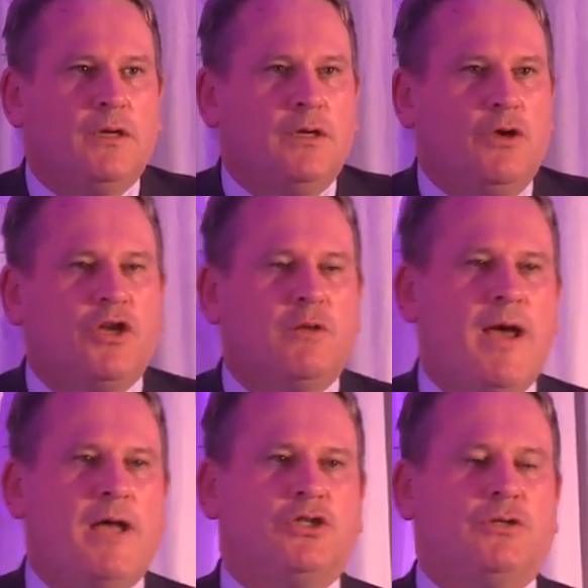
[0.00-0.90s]
You can
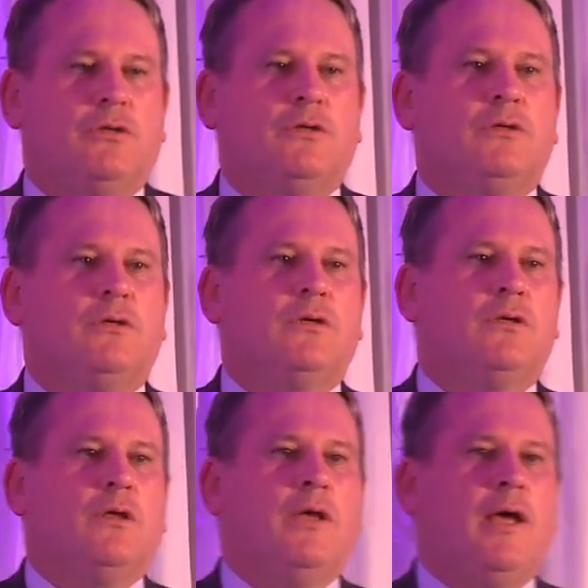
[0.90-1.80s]
imagine
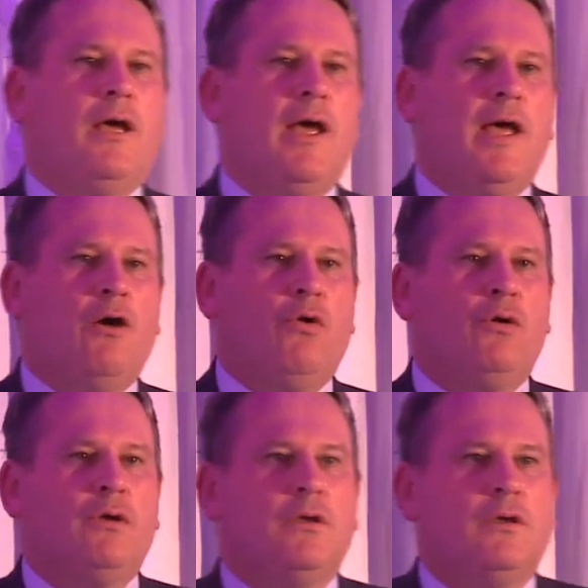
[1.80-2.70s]
how
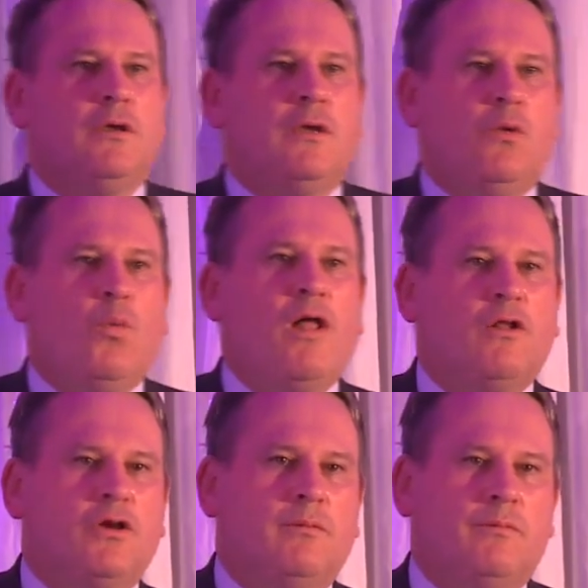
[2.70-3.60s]

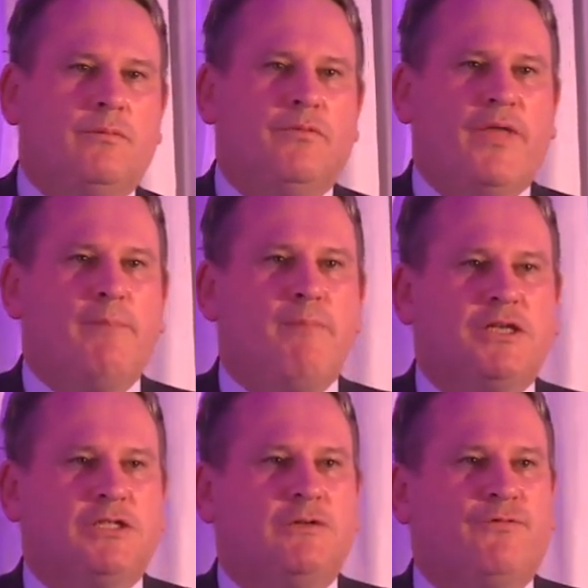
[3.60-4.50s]
welcome that
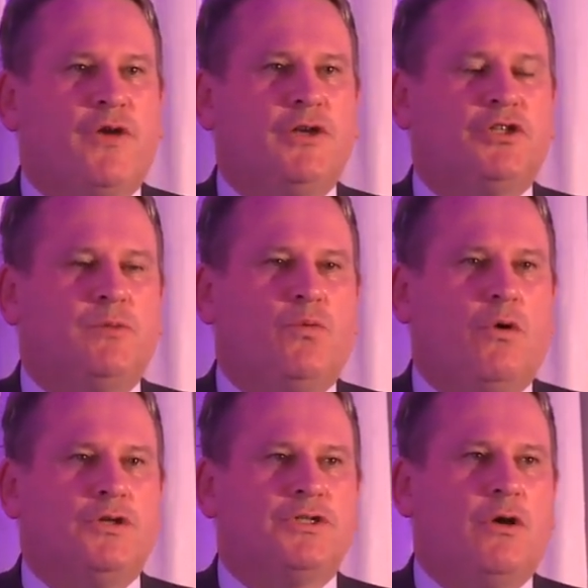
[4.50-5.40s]
message of friendship
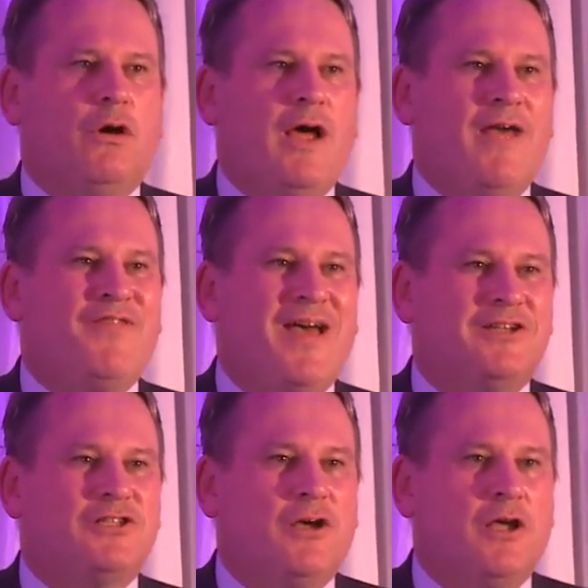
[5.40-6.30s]
was at
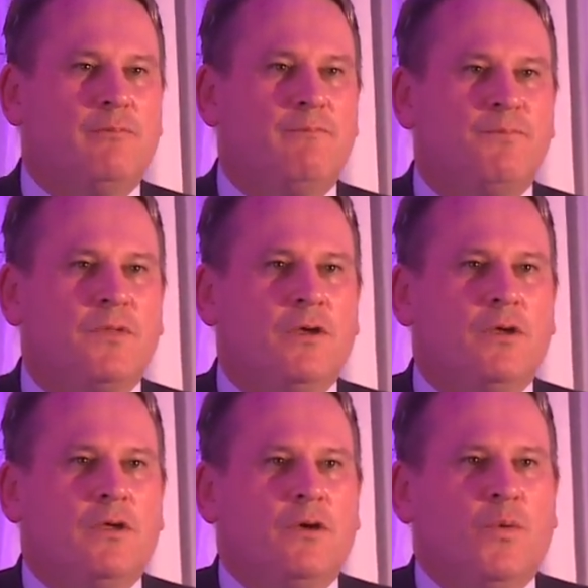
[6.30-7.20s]
that time.
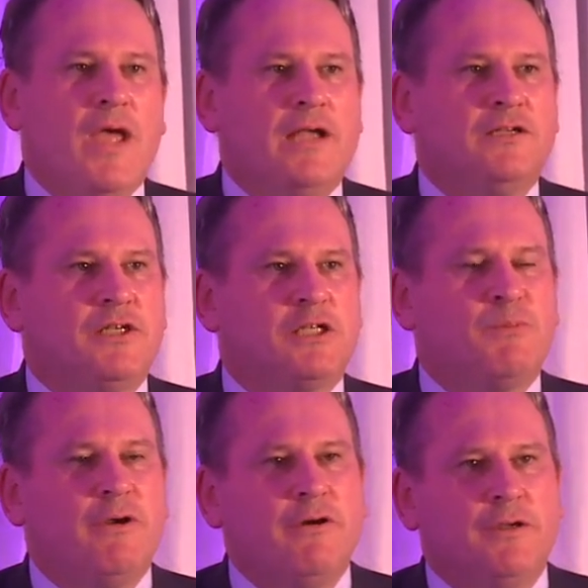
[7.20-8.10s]
We hadn't
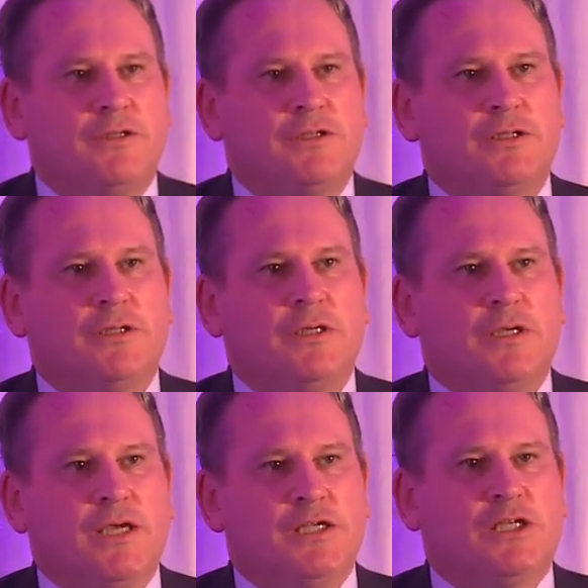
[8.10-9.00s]
experienced
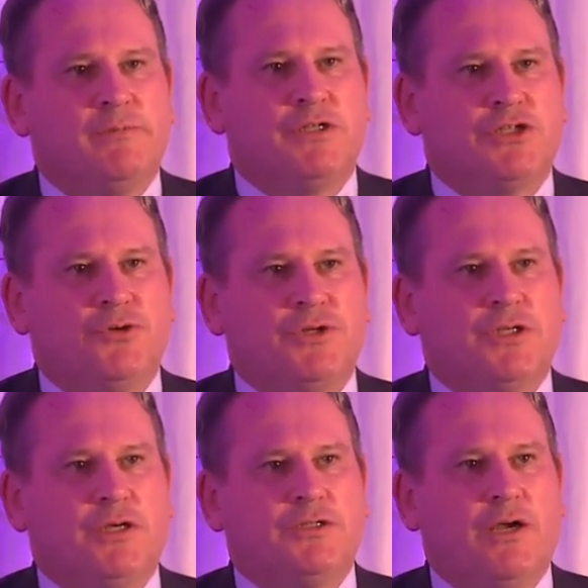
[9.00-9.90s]
Islamist
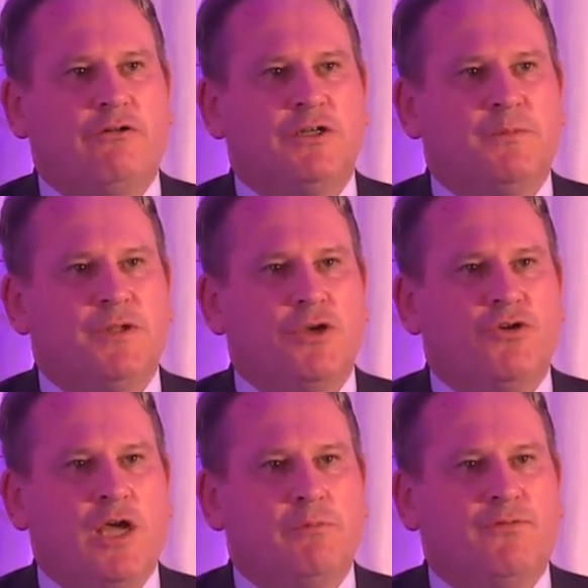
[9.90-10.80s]
suicide terrorism in the
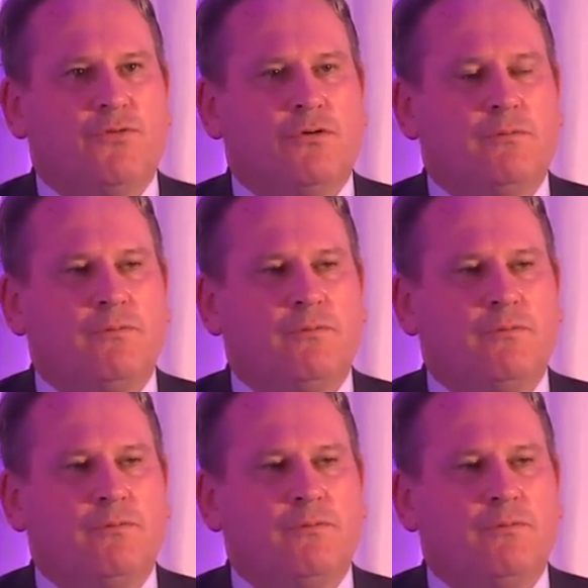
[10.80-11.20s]
UK before.